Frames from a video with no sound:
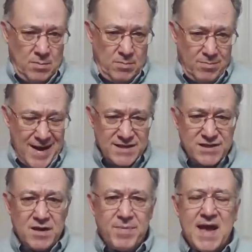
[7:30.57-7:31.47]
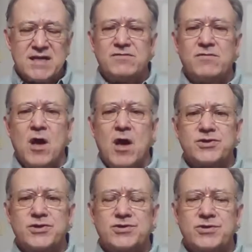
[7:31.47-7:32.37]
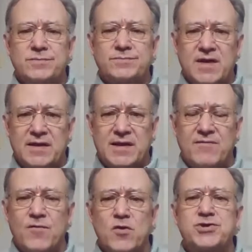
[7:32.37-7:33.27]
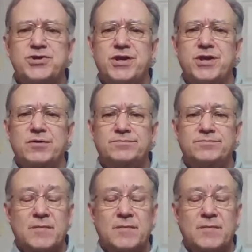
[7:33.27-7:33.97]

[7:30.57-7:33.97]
But as Onpassive launches in that first year,